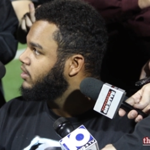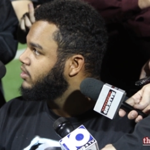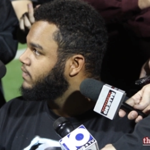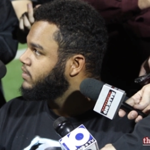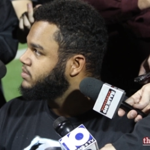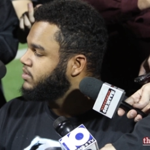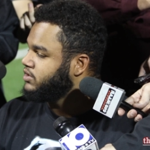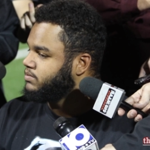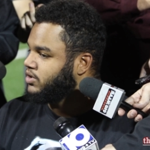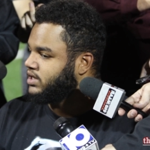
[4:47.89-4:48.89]
all over us. But
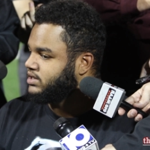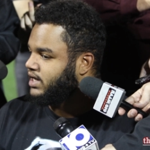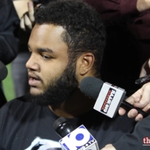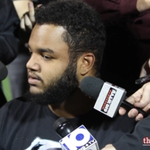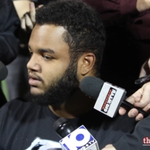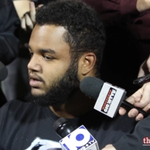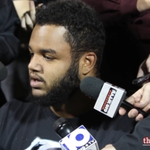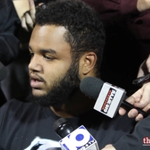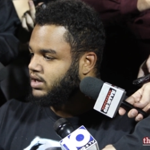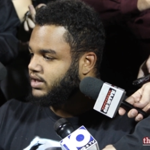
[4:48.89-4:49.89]
you break it down,
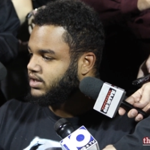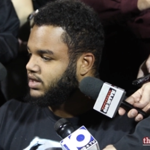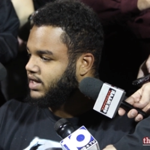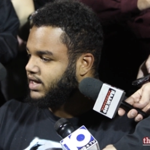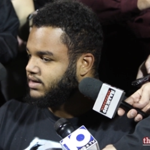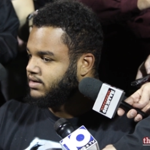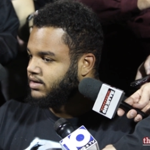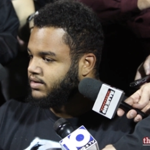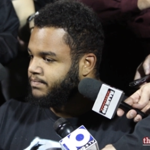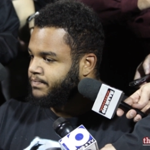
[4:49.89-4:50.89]
I think they had
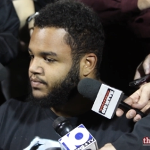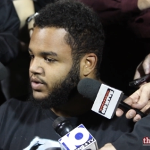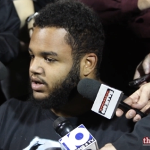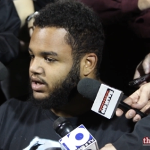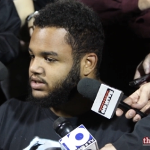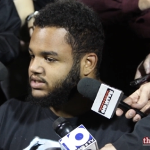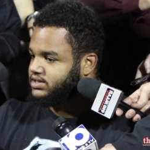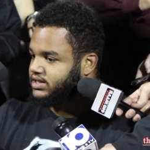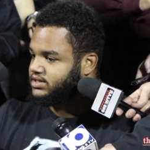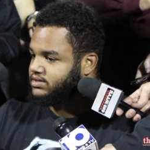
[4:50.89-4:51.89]

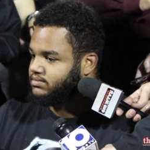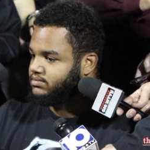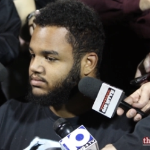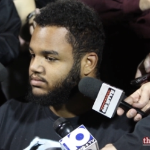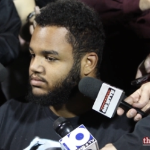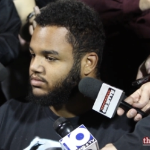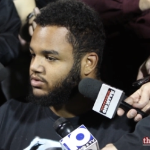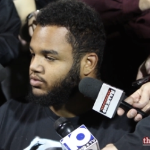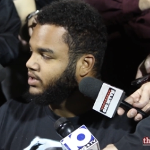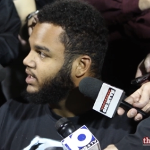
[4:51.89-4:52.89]
six
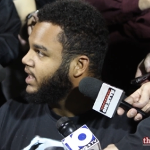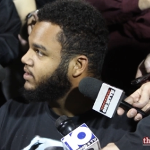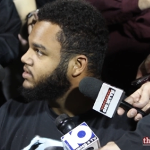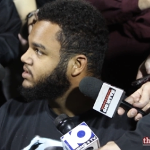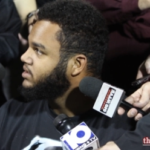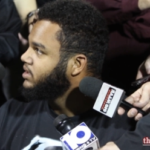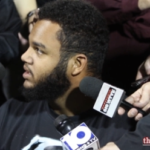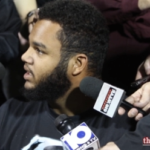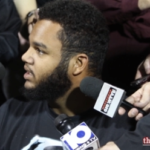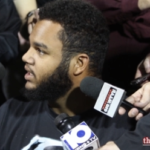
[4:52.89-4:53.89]
three and outs
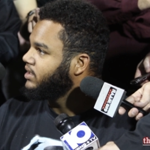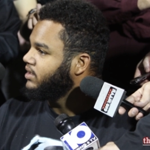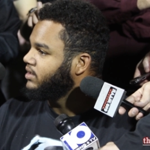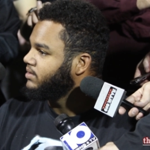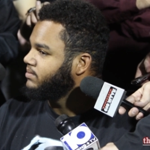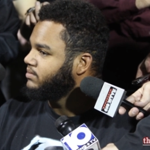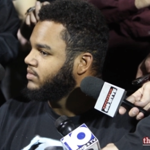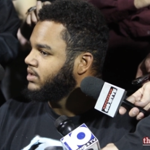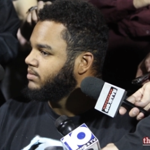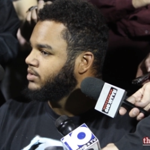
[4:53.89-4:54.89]
in like
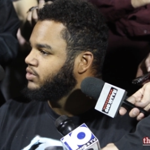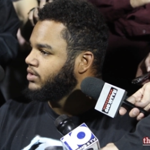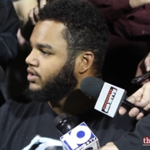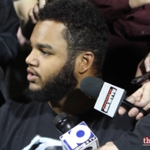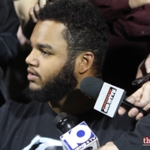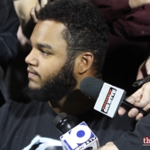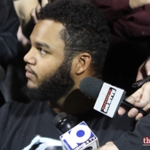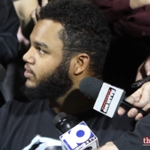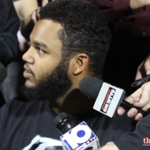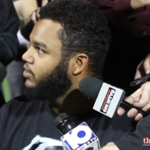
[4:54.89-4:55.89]
between the third and
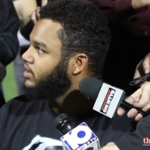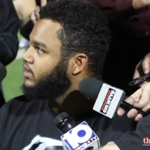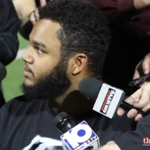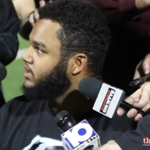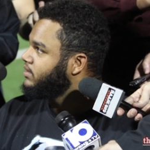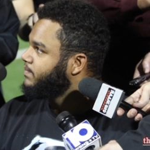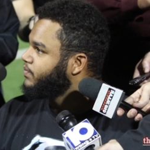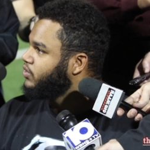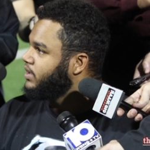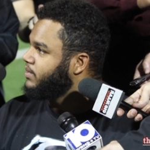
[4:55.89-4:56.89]
fourth quarter. And, I mean,
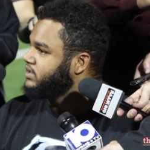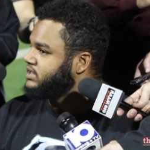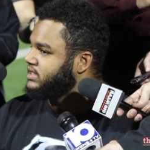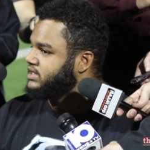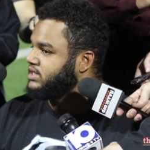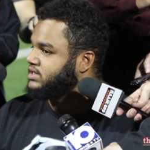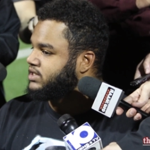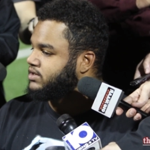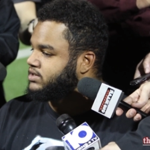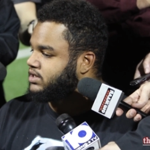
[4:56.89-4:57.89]
they played 16
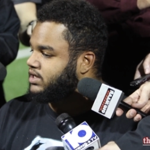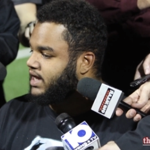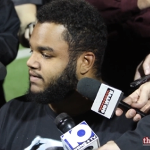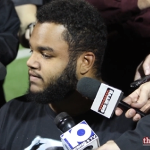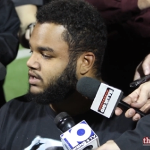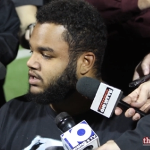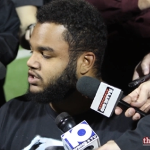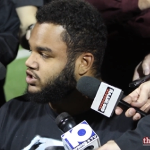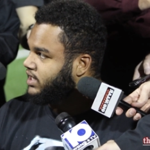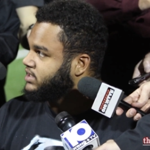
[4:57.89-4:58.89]
series. They're going to have
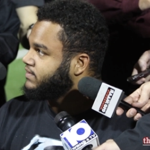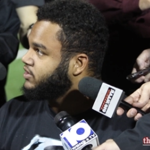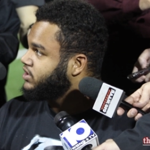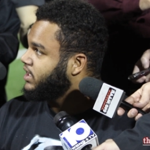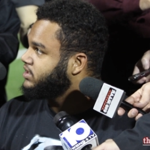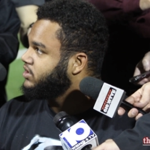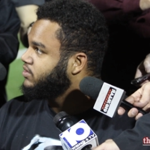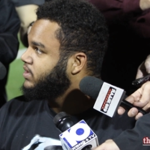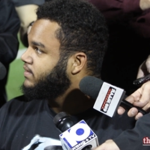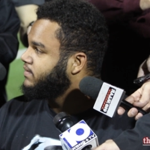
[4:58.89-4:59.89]
chance after chance, and
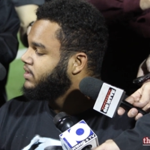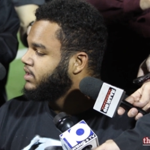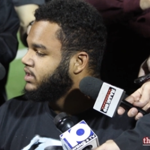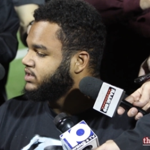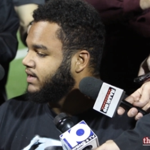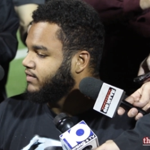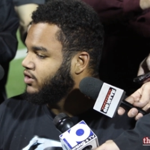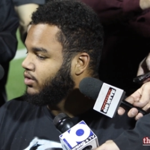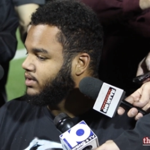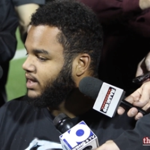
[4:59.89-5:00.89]
you give Tevin
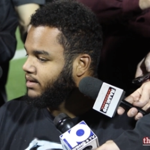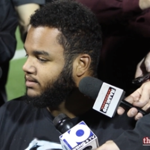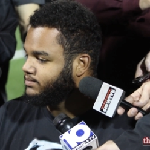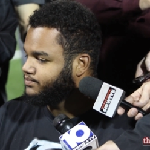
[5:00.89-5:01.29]
Coleman